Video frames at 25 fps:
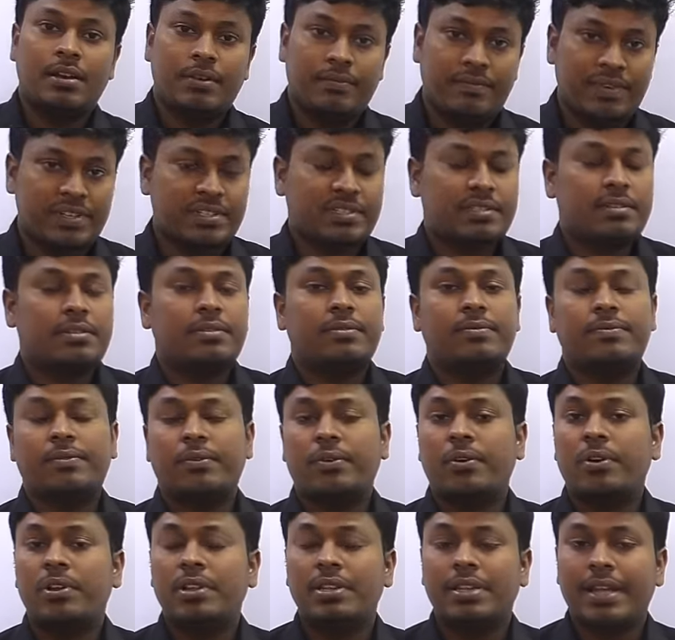First of
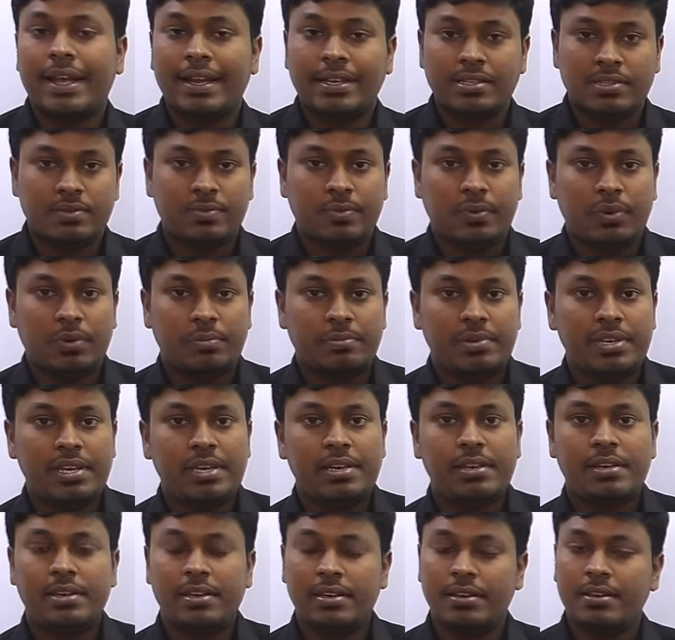all, thanks for
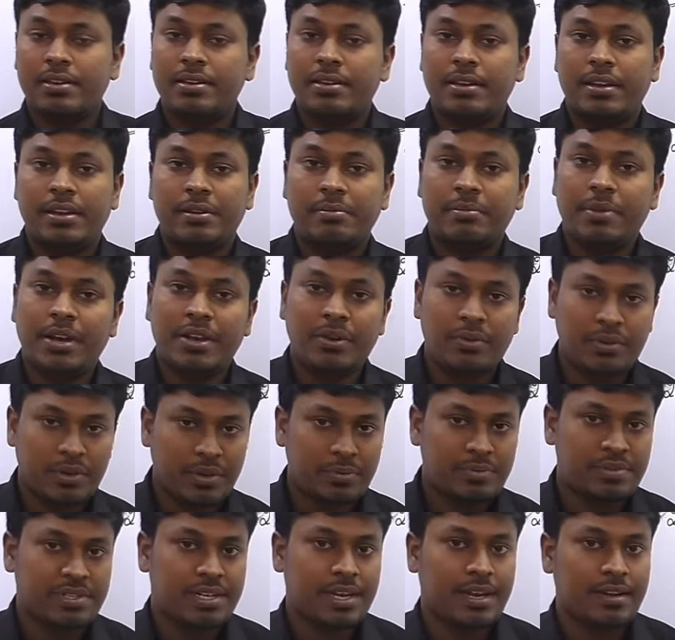being here in my
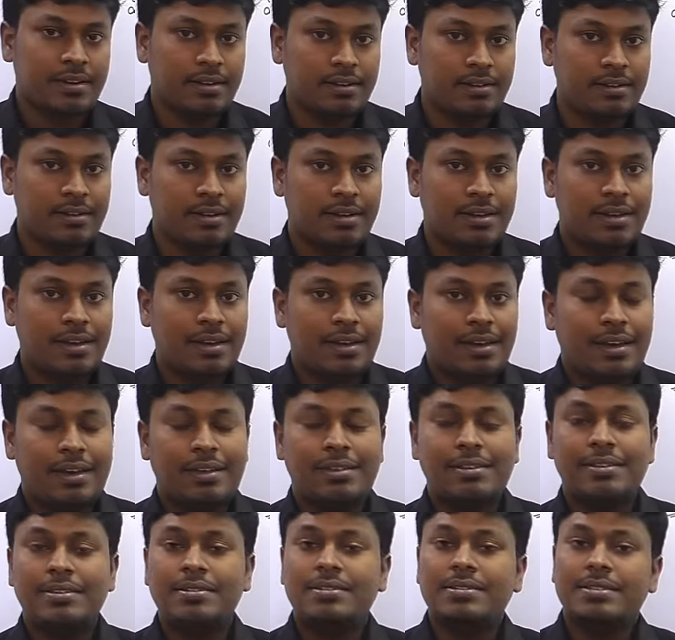YouTube channel.
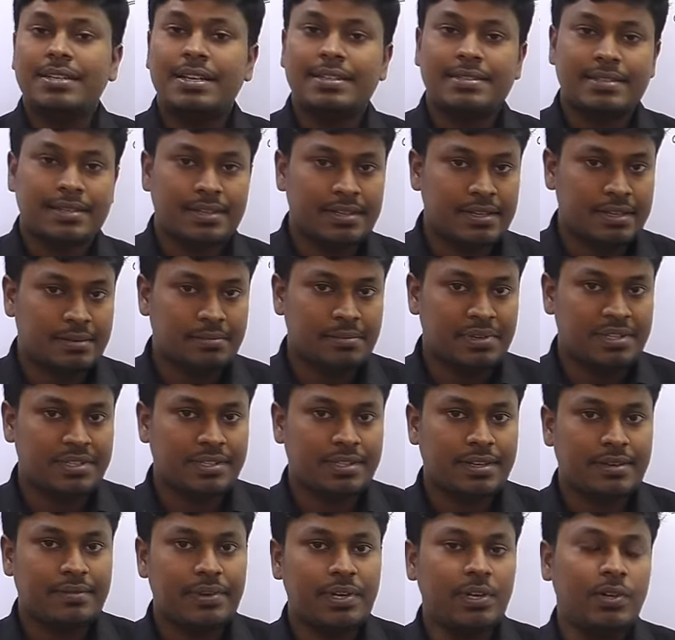In this lesson number
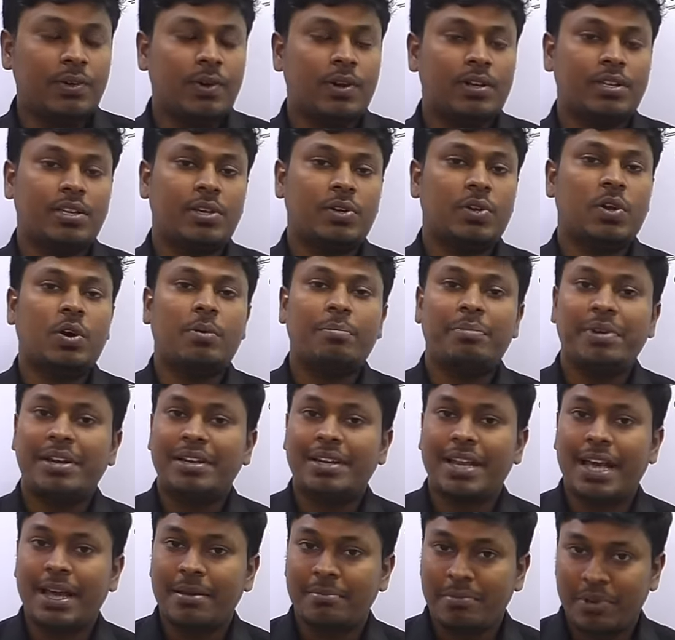7 on the topic
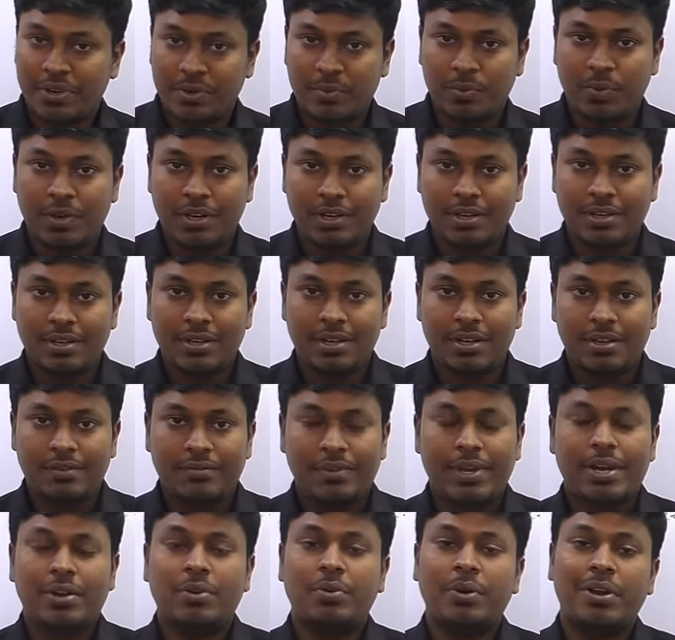time and work,
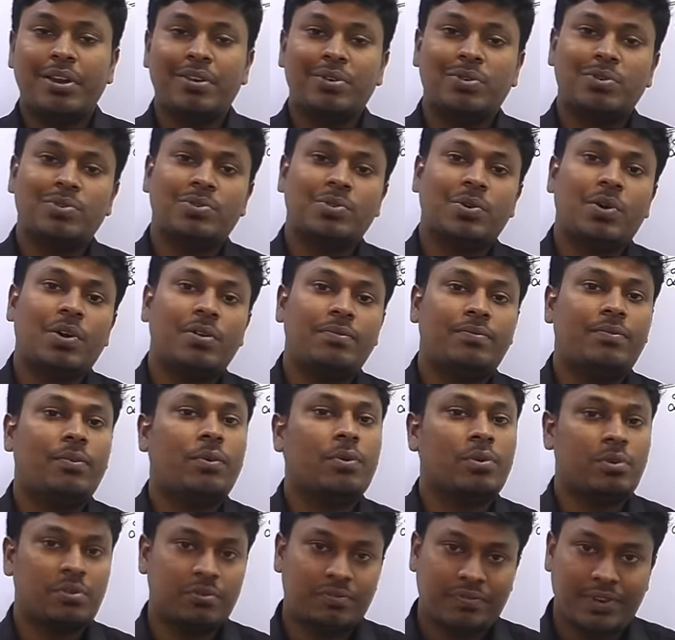we are going to solve
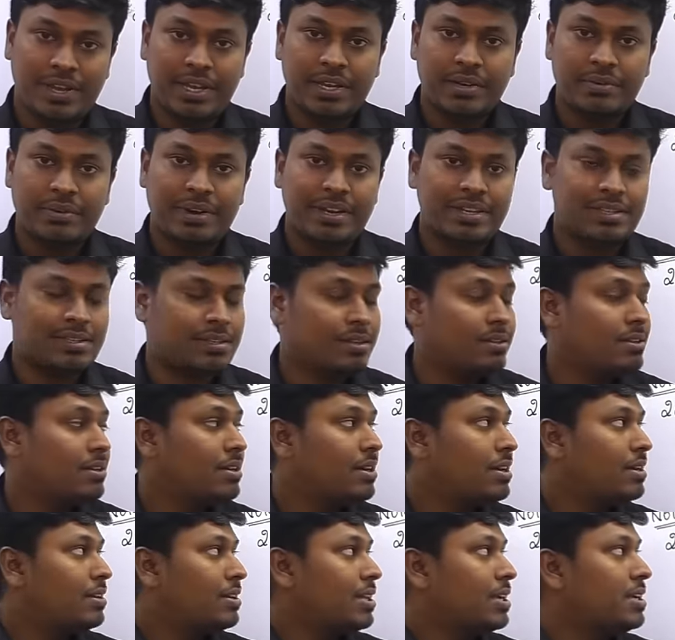4 to 5 questions
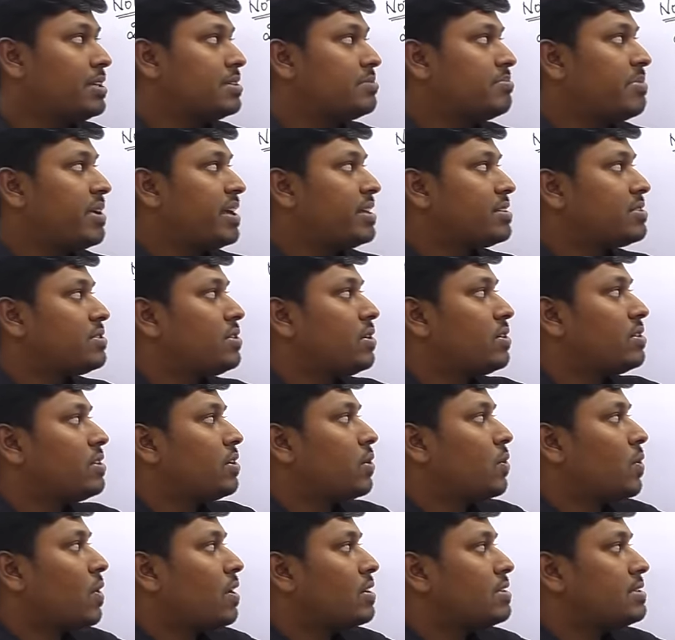that is based on
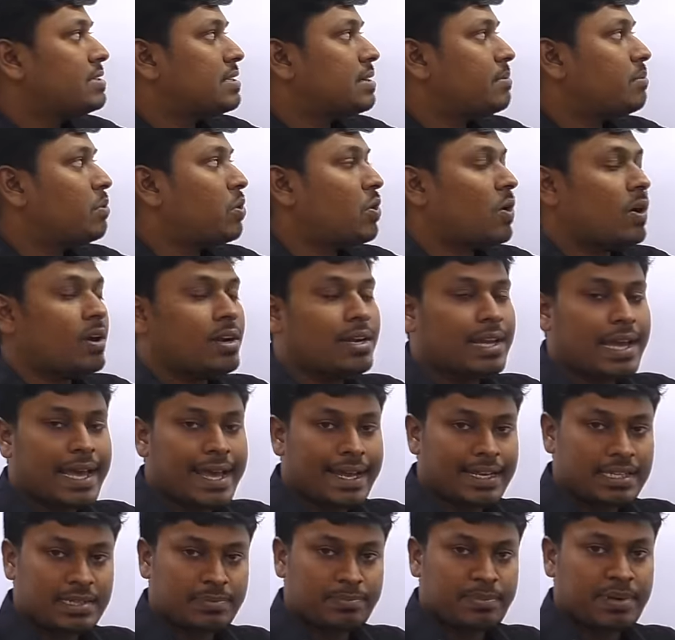the concept called
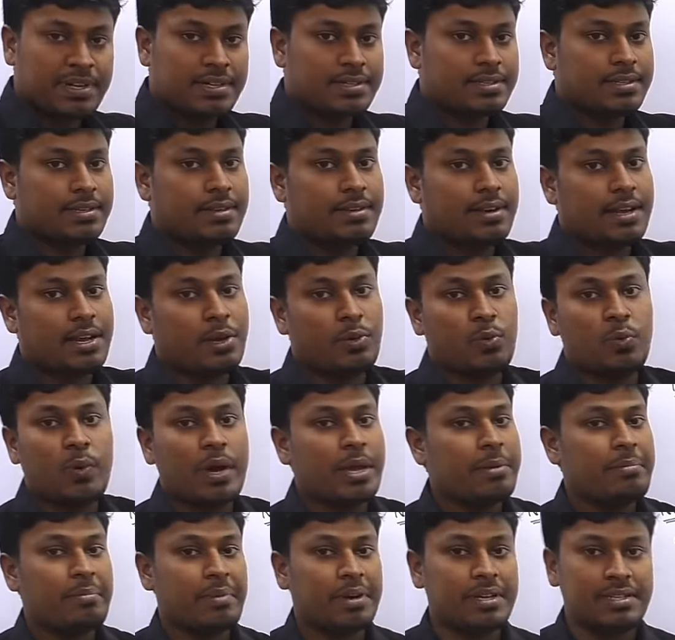X person and
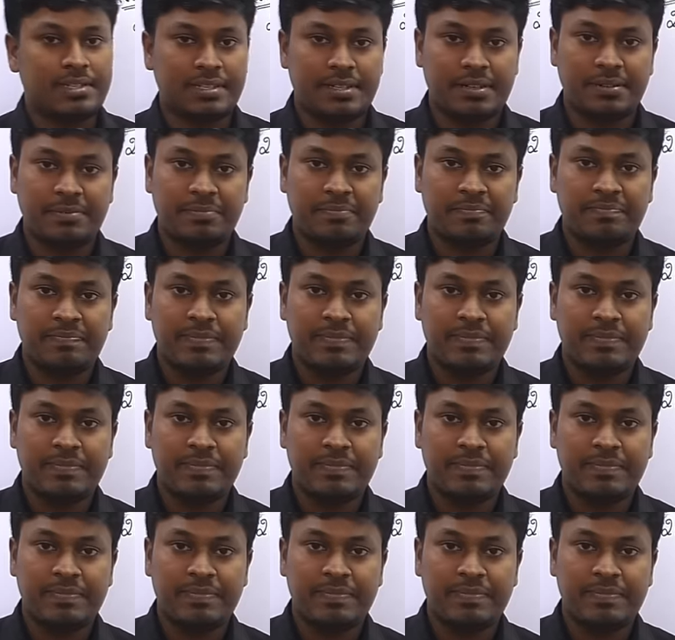Y person.